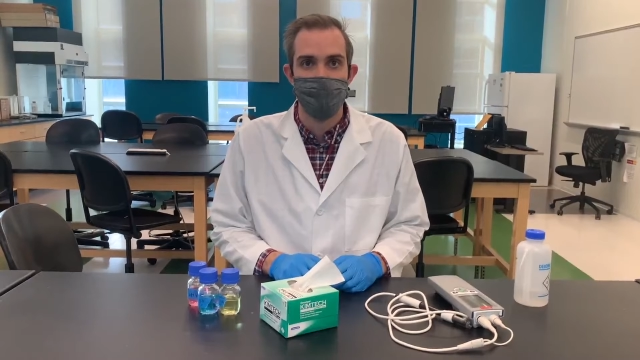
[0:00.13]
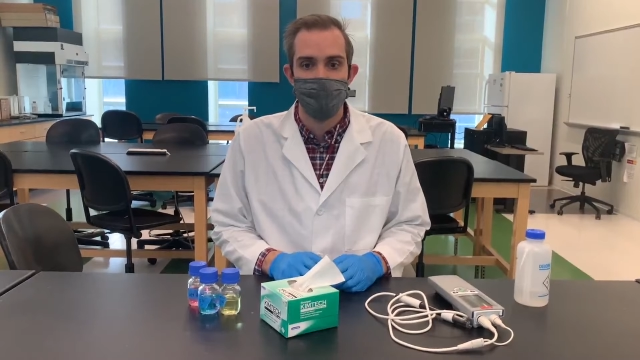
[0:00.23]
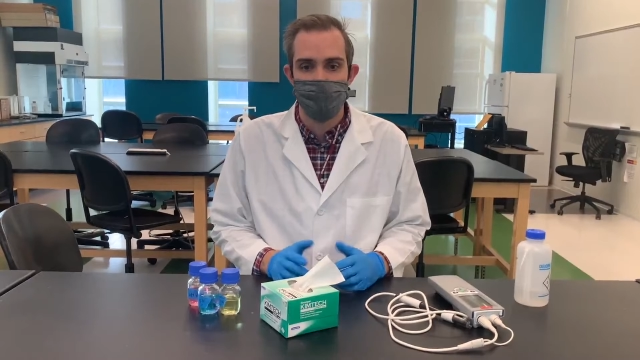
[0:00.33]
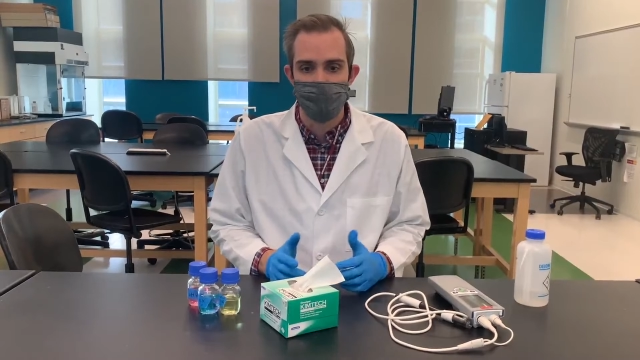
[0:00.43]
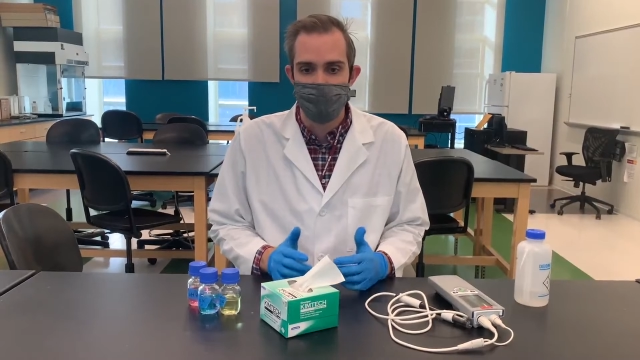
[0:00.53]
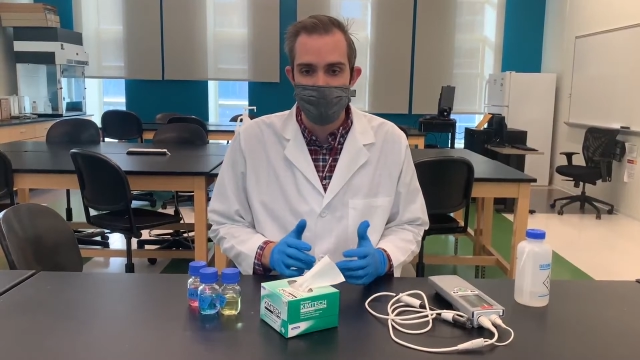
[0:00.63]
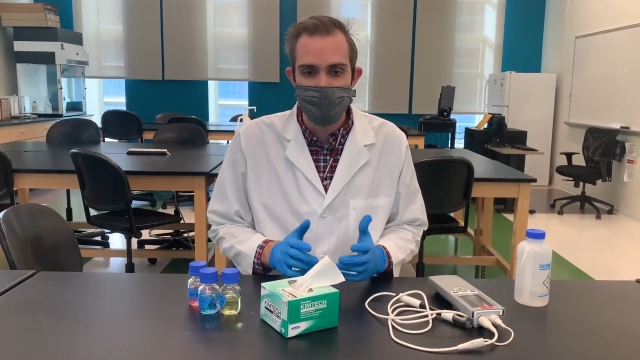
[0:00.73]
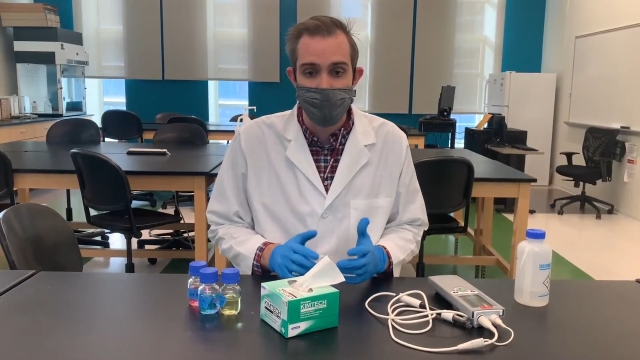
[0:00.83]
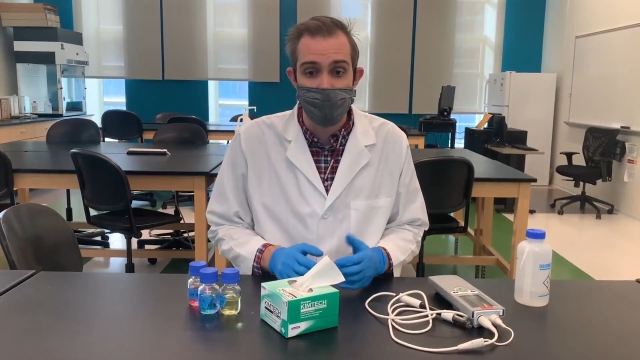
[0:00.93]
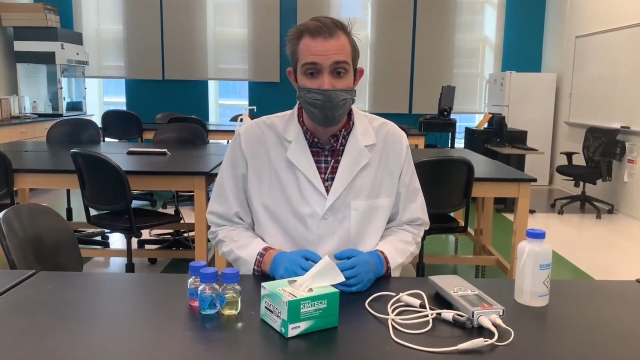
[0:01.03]
Hello, this
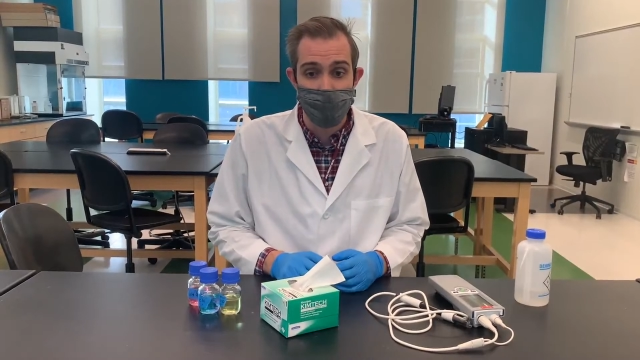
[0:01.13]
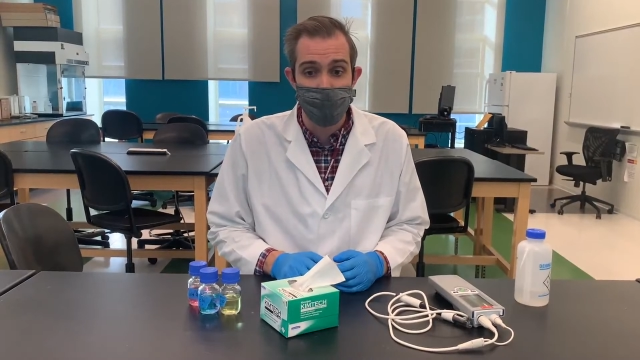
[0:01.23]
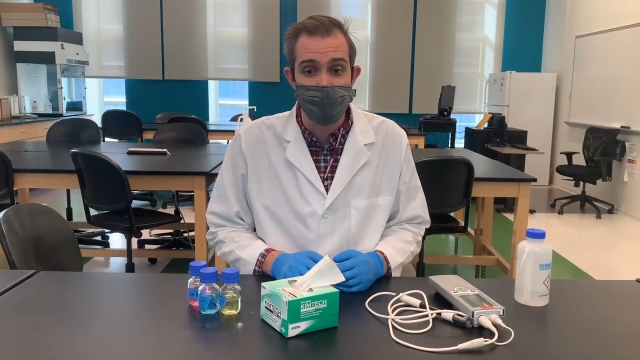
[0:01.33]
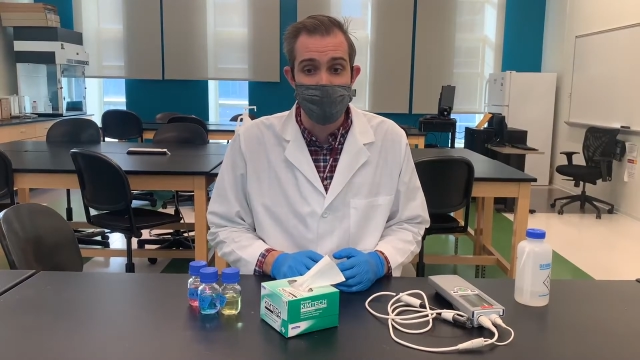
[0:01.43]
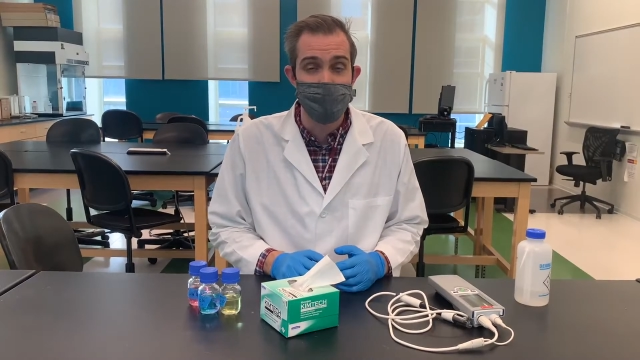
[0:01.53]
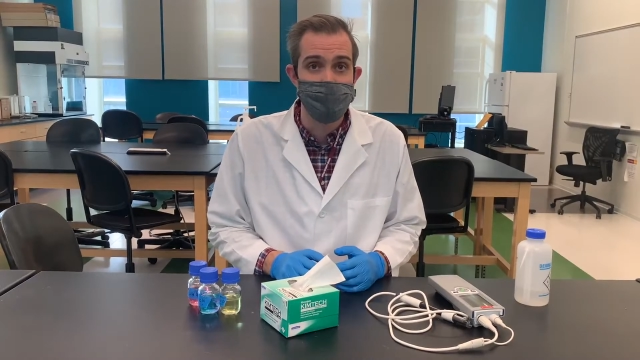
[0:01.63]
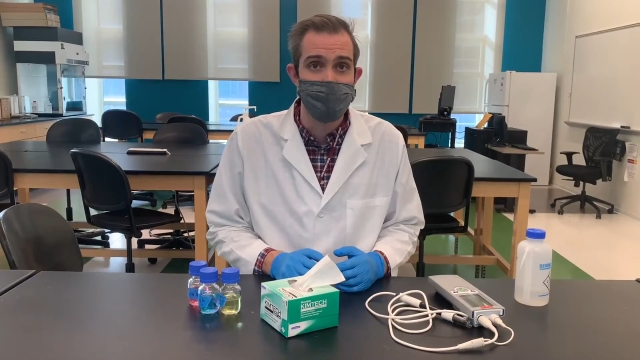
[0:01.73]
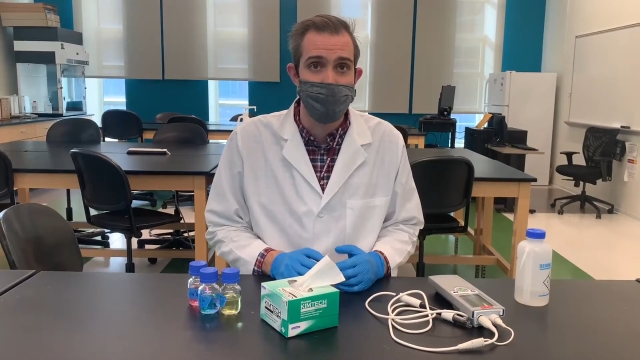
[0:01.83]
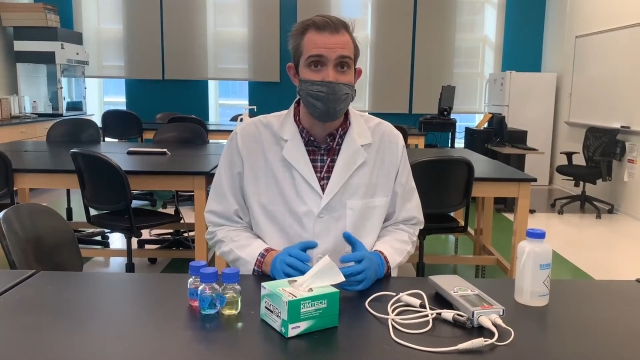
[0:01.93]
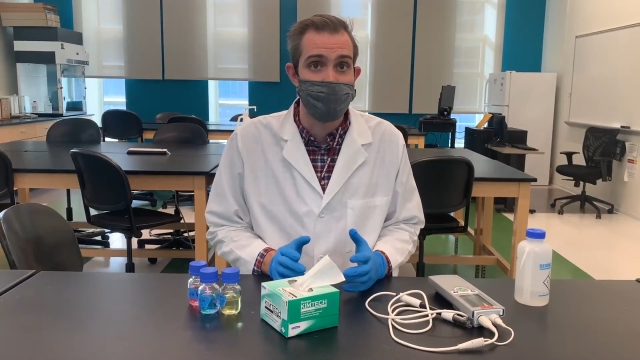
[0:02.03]
protocol will teach
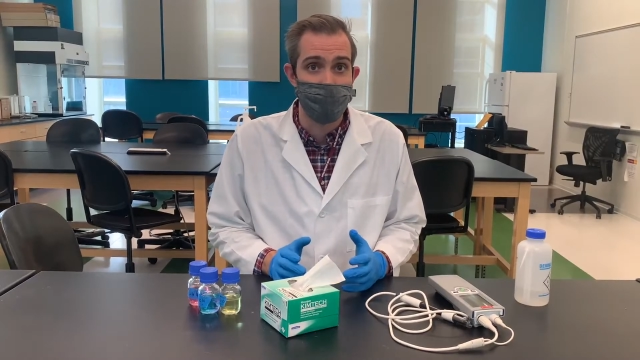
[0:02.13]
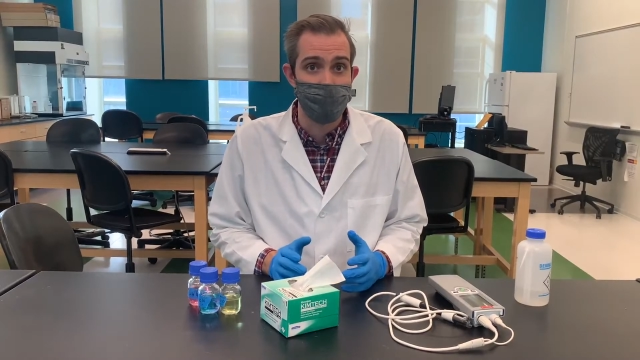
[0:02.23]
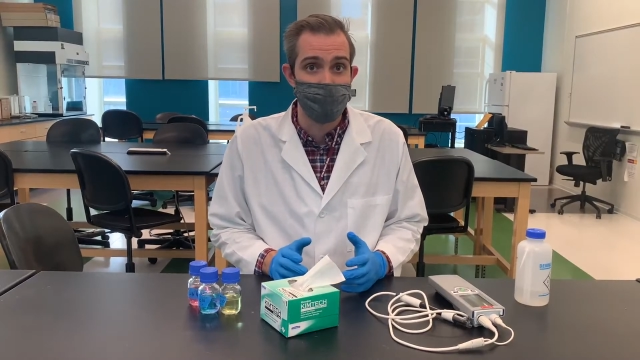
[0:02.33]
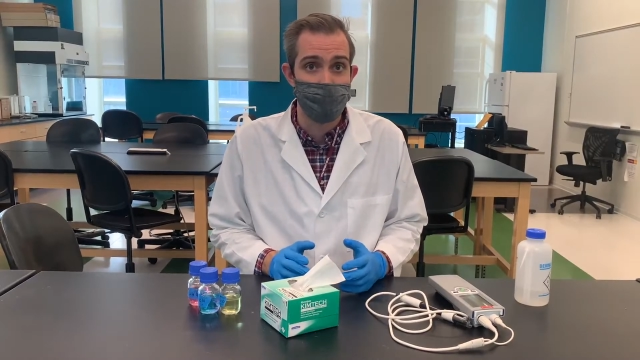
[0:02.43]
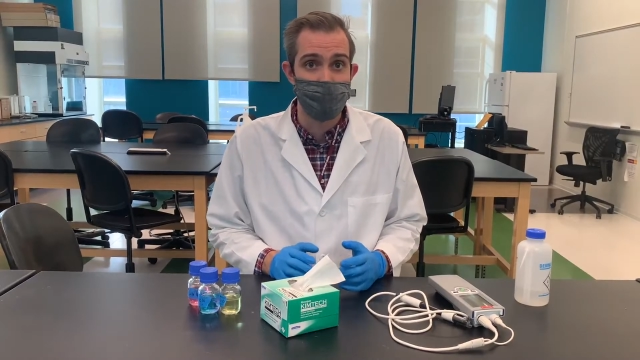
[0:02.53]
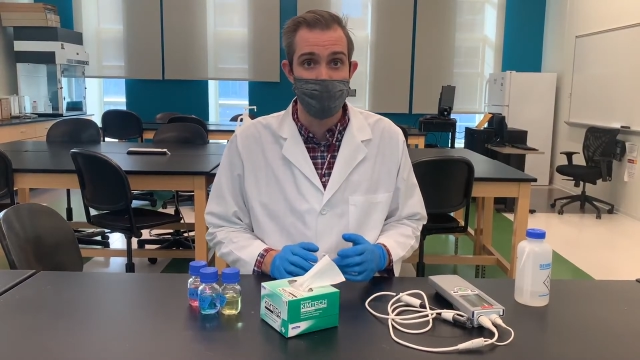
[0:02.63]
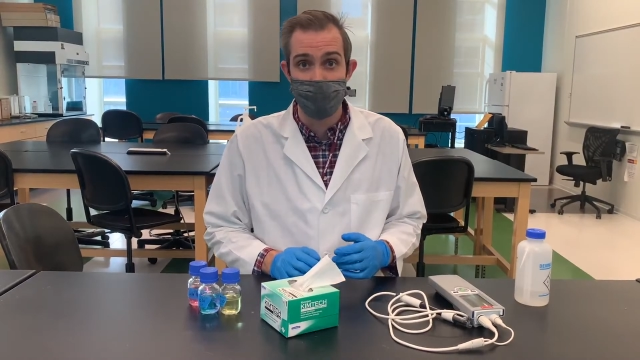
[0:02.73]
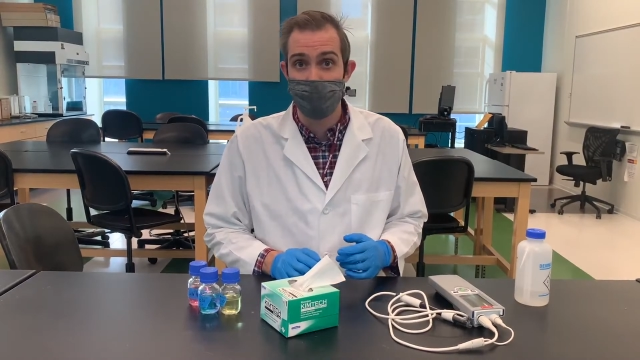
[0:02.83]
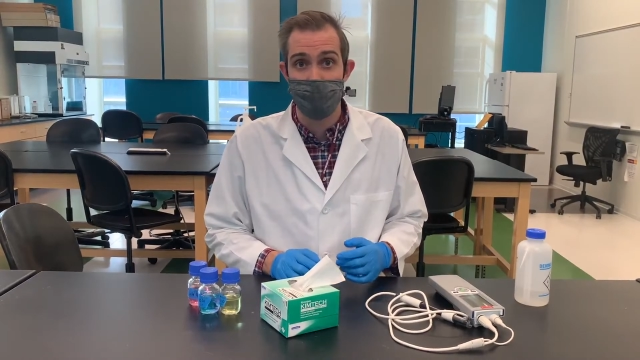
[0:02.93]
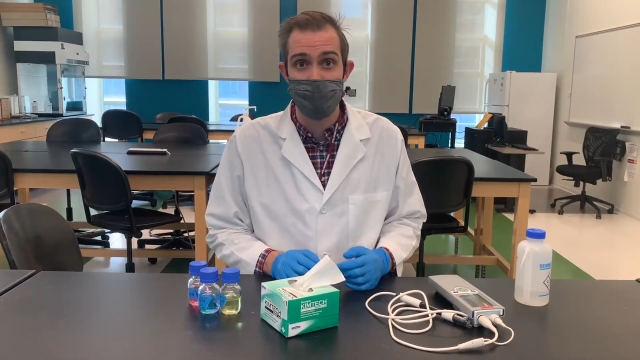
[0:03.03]
you how to calibrate a
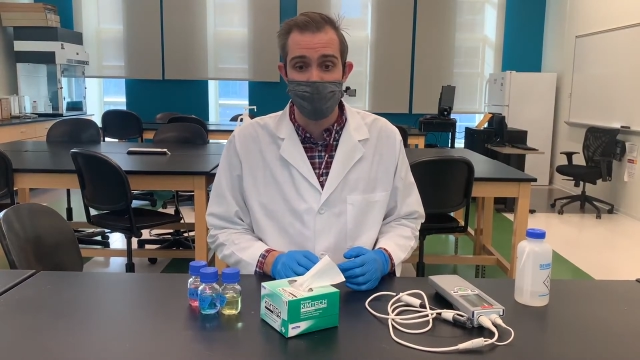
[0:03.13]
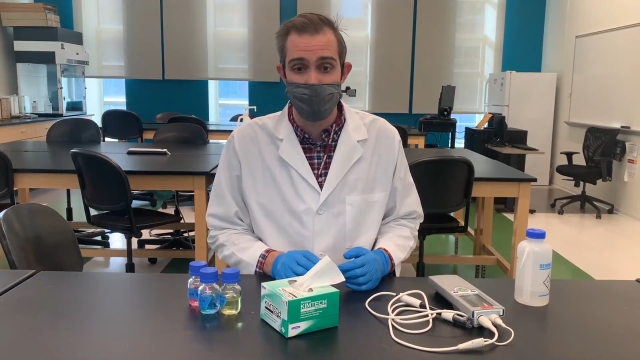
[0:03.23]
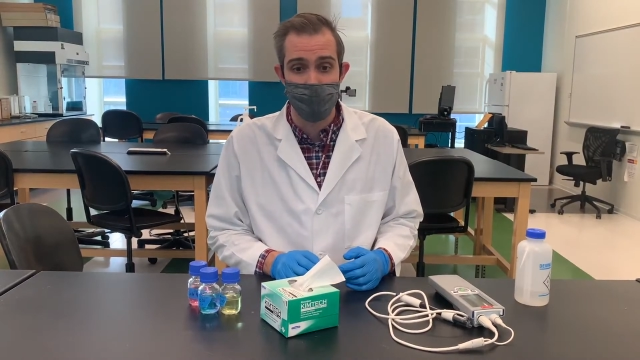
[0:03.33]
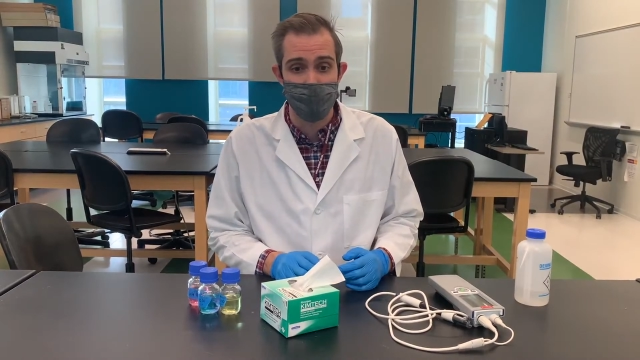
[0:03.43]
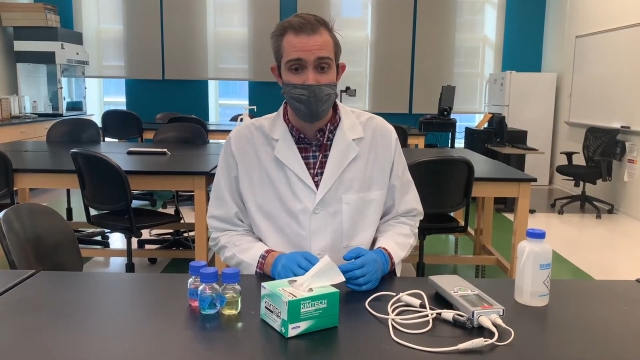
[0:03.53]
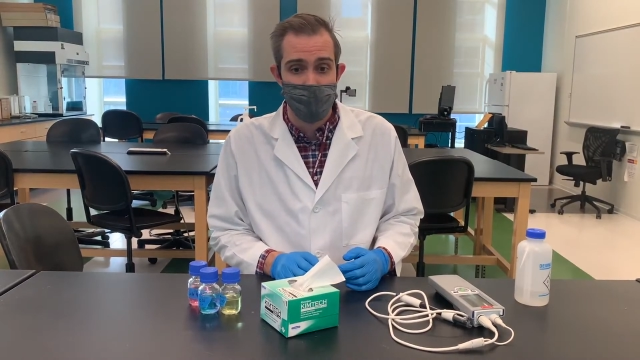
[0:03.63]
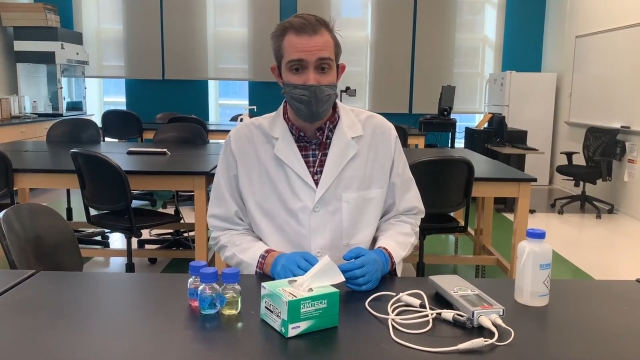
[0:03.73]
pH probe.